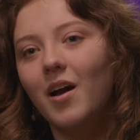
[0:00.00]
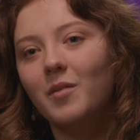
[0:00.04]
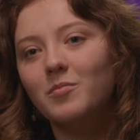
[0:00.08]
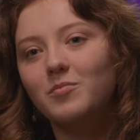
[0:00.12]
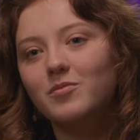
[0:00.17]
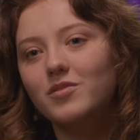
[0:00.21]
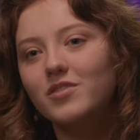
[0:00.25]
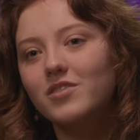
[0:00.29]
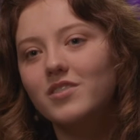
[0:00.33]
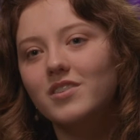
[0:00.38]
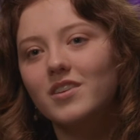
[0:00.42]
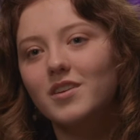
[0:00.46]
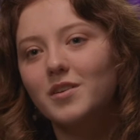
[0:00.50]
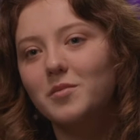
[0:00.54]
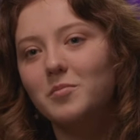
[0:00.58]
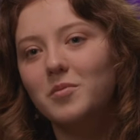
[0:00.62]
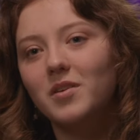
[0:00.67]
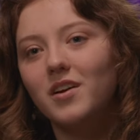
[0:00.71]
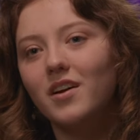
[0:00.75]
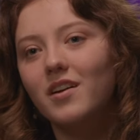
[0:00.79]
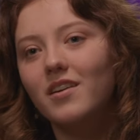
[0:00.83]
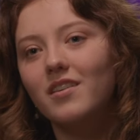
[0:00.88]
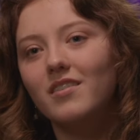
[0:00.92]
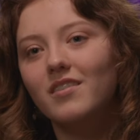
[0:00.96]
I'm just gonna
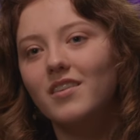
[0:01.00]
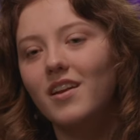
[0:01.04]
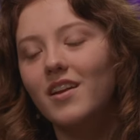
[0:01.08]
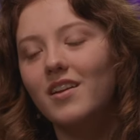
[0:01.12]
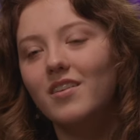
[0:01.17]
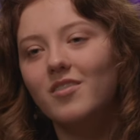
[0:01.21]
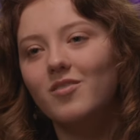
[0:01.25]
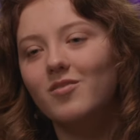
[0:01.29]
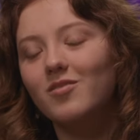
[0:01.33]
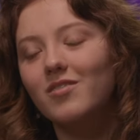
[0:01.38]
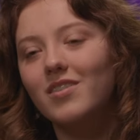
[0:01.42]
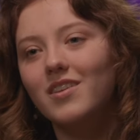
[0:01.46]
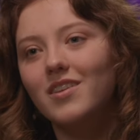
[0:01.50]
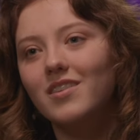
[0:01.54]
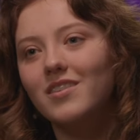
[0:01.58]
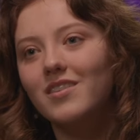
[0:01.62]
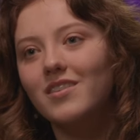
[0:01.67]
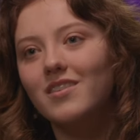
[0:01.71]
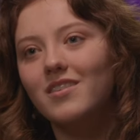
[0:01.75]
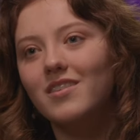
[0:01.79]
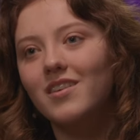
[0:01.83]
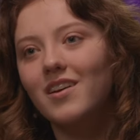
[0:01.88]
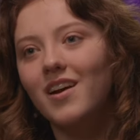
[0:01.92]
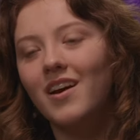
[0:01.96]
be honest. I don't
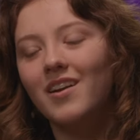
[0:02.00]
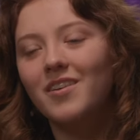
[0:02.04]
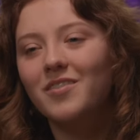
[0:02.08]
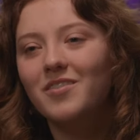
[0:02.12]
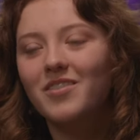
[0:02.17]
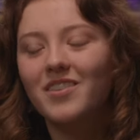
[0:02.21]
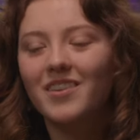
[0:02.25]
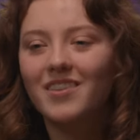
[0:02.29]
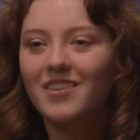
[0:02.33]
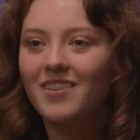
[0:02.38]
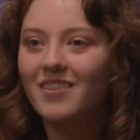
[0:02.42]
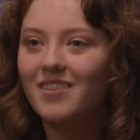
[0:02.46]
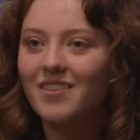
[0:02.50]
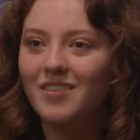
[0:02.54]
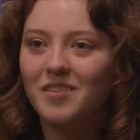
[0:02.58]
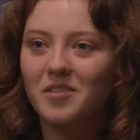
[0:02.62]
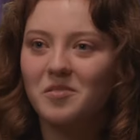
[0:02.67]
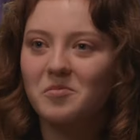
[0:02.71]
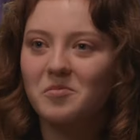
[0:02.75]
I don't think this is